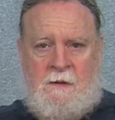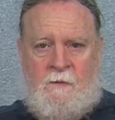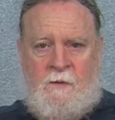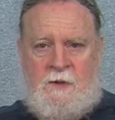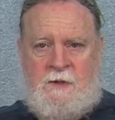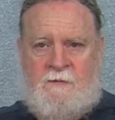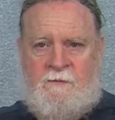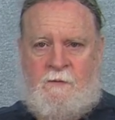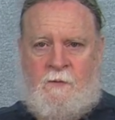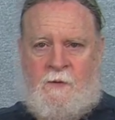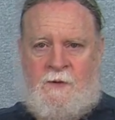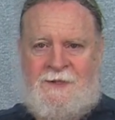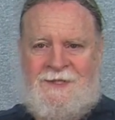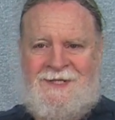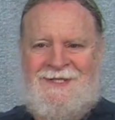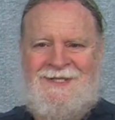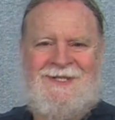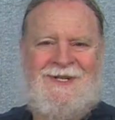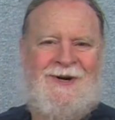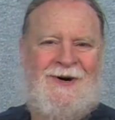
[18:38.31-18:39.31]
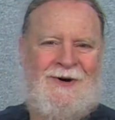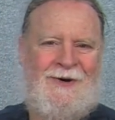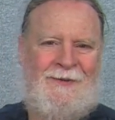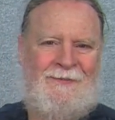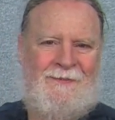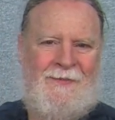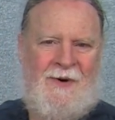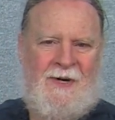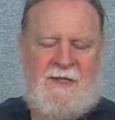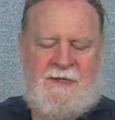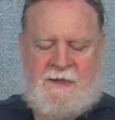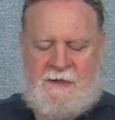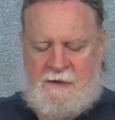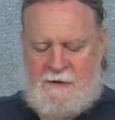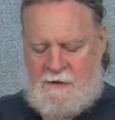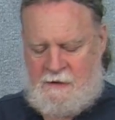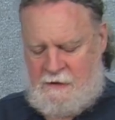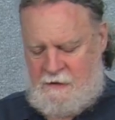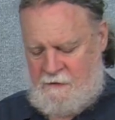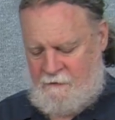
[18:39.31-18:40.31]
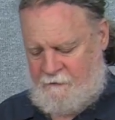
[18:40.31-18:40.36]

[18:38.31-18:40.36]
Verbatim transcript: which of course is Karl Marx's